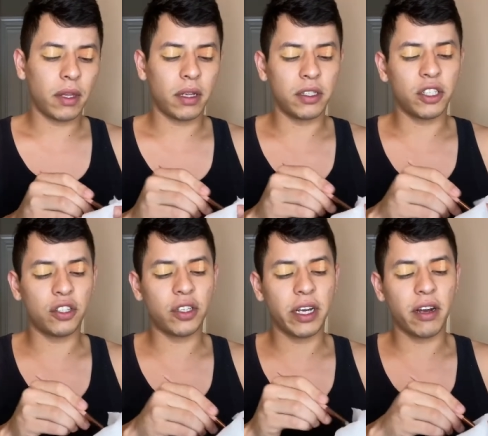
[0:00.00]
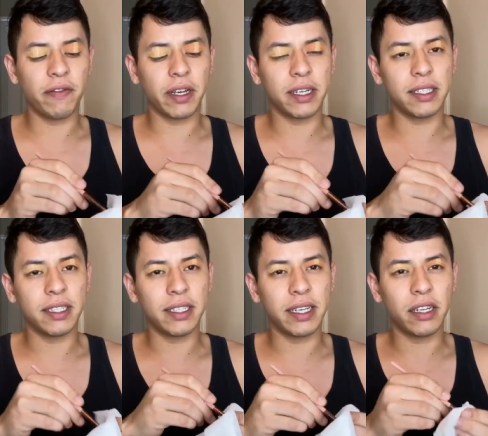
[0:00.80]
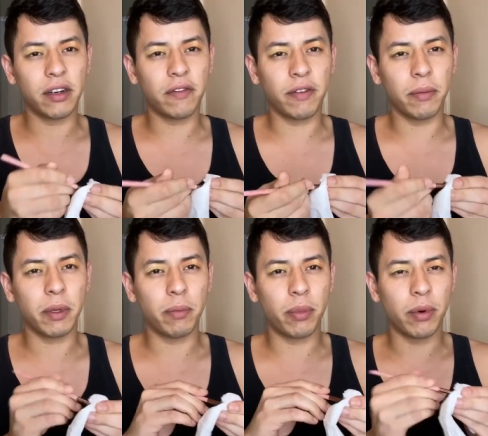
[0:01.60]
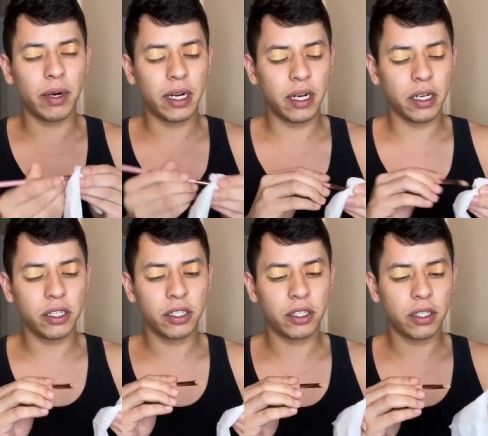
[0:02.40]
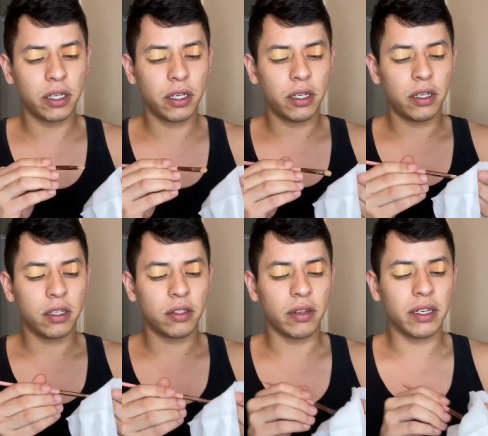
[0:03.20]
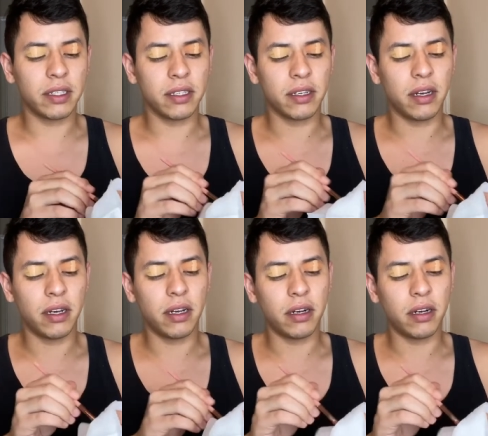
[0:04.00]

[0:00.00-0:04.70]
Just to take off the concealer from the brush. so that it's not